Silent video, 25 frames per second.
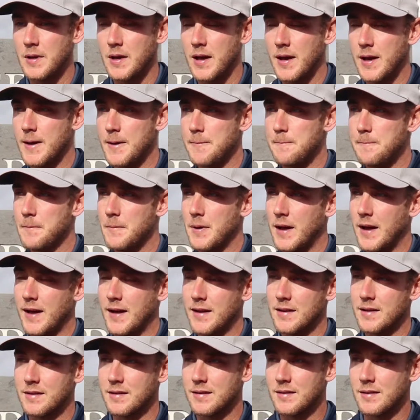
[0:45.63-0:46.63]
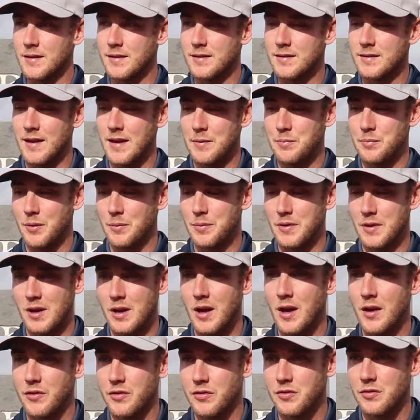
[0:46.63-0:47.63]
And I'd say probably the
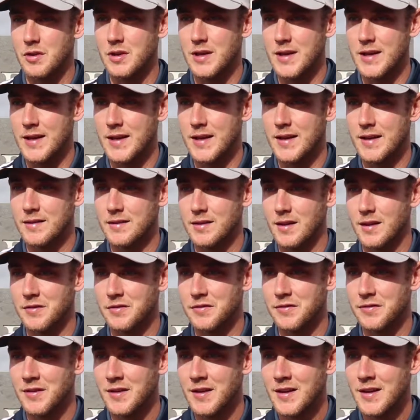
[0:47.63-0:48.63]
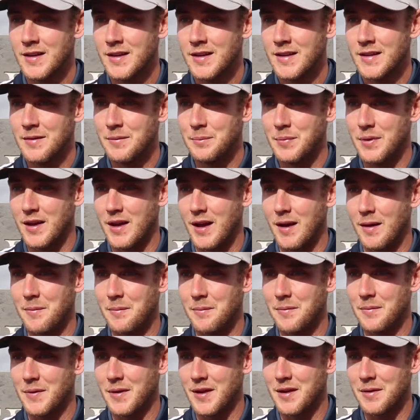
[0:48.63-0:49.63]
last 3 years I've
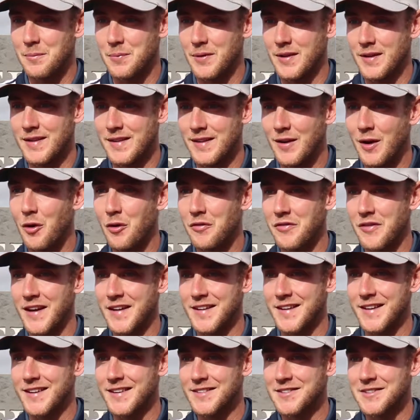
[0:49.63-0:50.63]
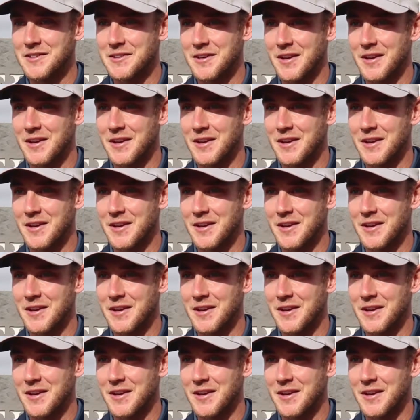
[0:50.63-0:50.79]
become a complete golf addict.